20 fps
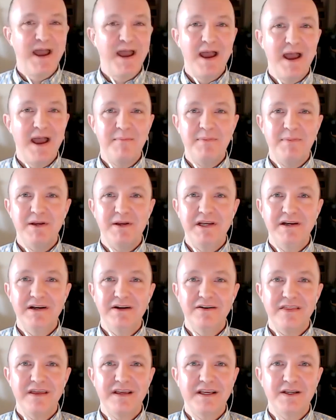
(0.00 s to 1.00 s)
happy to be here.
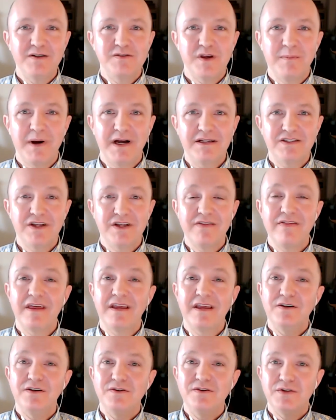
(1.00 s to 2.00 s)
Thank you so much. And
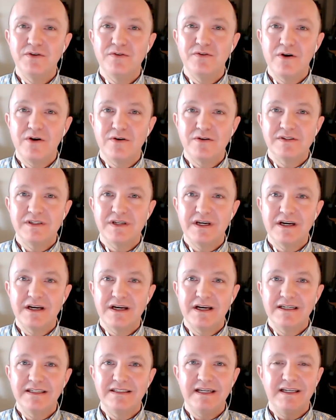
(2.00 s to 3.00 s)
thank you to those
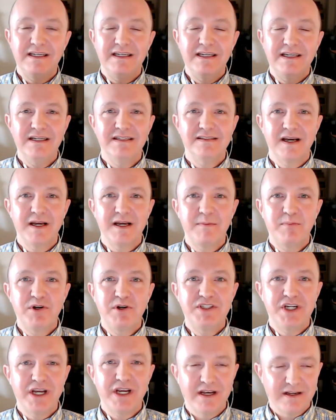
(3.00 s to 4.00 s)
uh, attendees. I
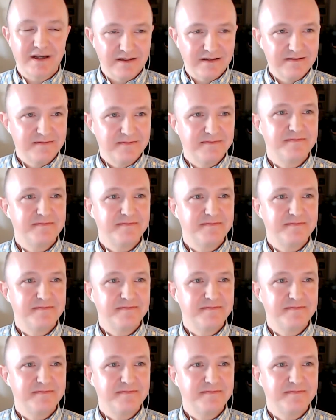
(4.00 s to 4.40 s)
appreciate it.